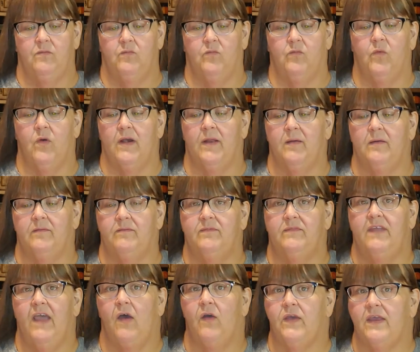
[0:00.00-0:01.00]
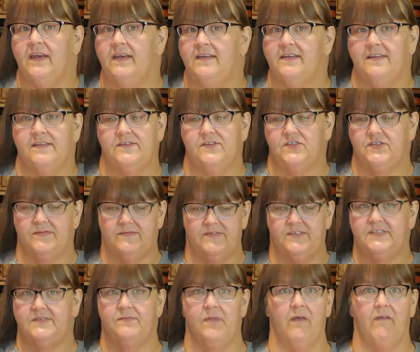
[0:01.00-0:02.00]
want to tell you to
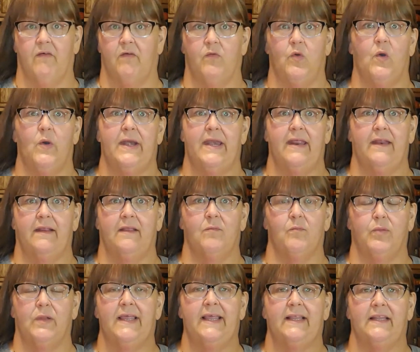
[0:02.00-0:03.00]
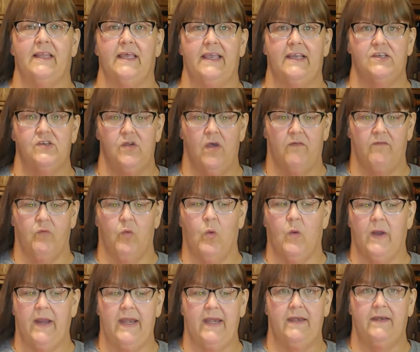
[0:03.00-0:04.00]
just avoid it completely.
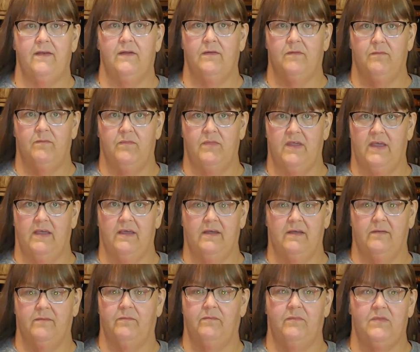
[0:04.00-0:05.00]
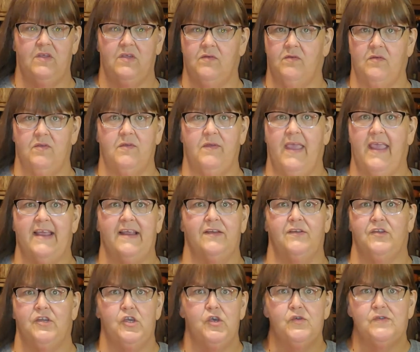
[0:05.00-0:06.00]
Avoid you
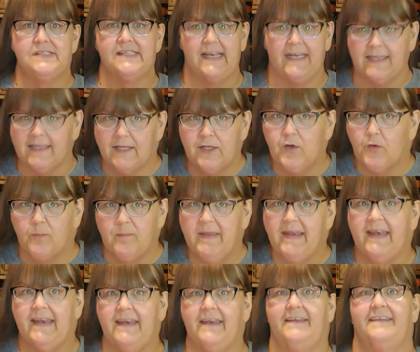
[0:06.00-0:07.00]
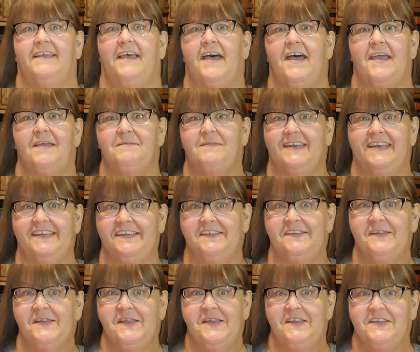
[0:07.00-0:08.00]
can't use it a little bit at a time
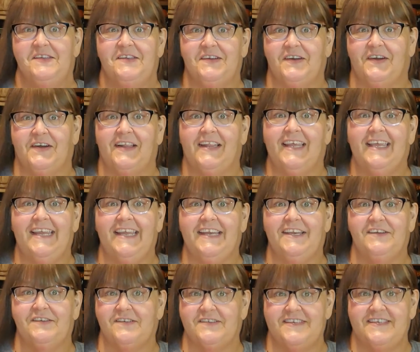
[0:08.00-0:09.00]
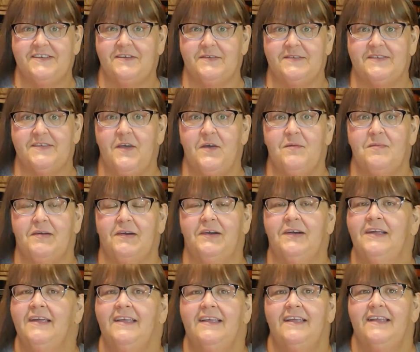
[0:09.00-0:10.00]
and you're clean, you're still
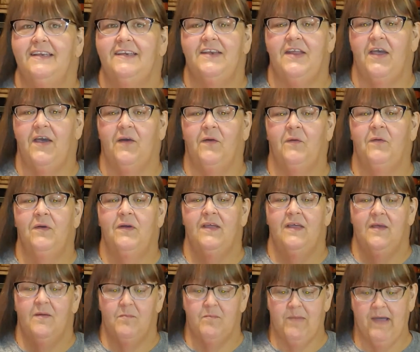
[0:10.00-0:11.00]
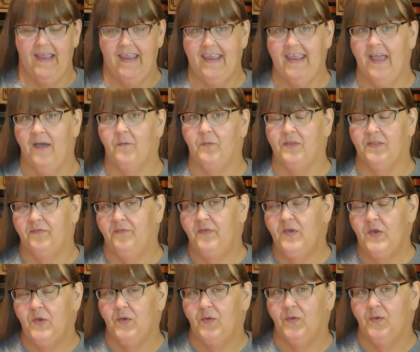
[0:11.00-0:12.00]
sober. No. But yeah, with
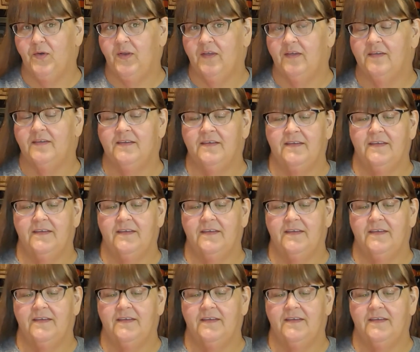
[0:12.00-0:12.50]
food,